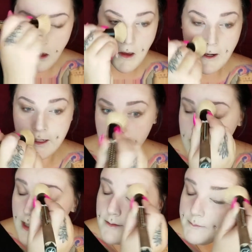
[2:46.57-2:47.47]
I get a
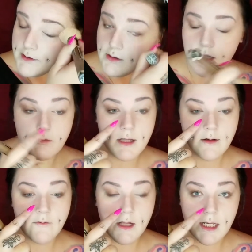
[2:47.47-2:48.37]
lot of buildup like
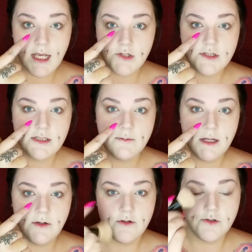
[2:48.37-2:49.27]
around the edges of my
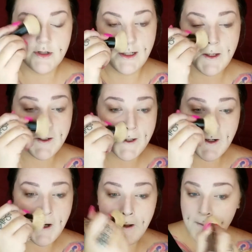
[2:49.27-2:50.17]
nose right here.
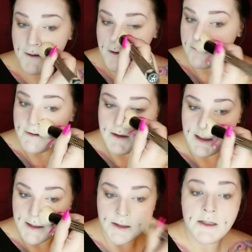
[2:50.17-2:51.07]
It really
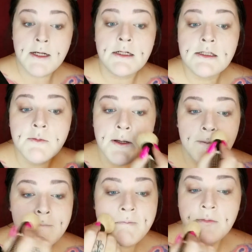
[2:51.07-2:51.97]
irritates me.
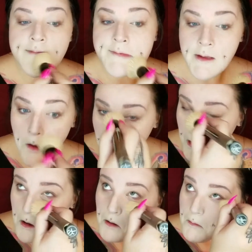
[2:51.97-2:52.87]

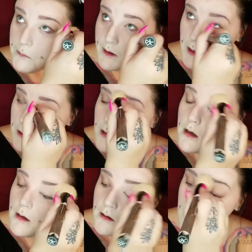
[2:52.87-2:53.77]
But,
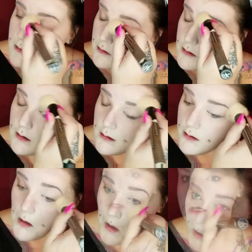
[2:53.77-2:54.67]

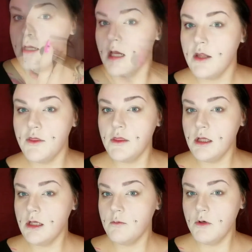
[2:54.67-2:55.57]
okay, I
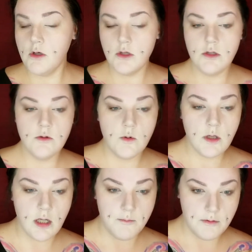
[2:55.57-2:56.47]
think I'm going to do a
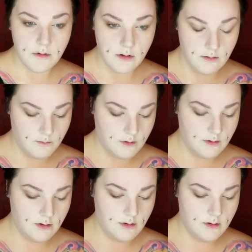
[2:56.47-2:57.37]
couple little
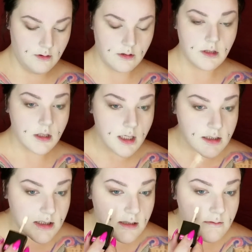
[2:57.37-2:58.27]
more
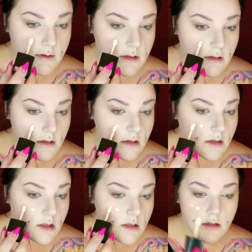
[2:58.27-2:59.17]
dots of it
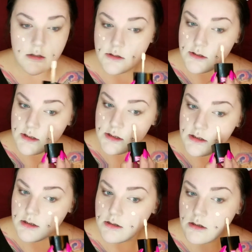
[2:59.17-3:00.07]
just
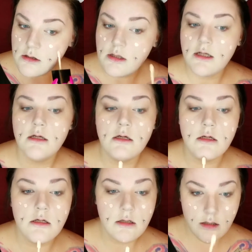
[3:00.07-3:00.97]
to dull
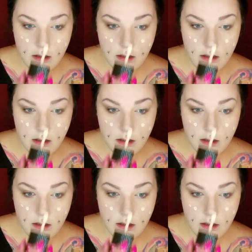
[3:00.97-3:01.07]
down